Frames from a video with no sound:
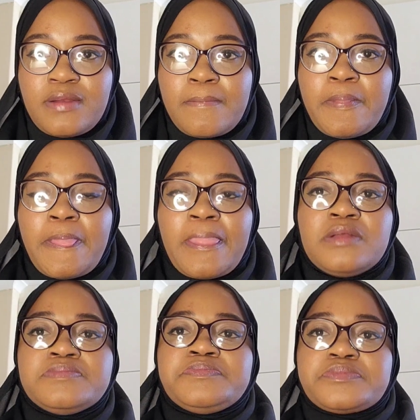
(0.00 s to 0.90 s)
than
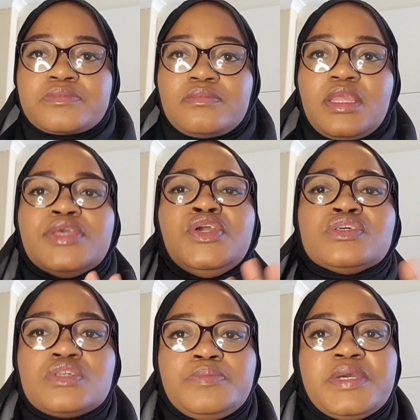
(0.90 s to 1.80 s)

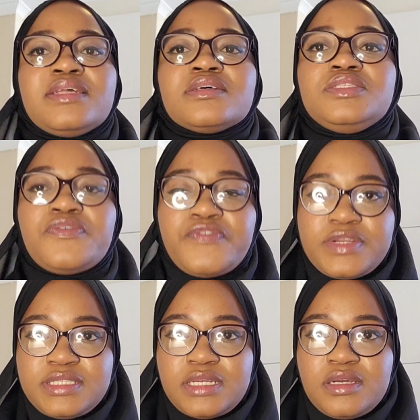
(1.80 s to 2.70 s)
yours could be a little
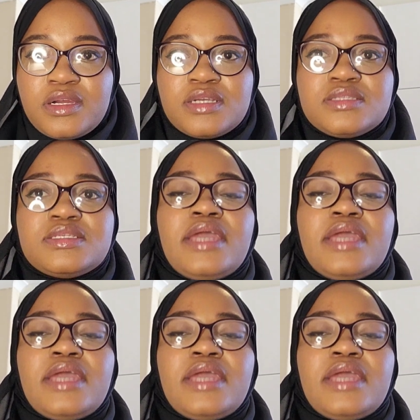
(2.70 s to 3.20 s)
different than hers,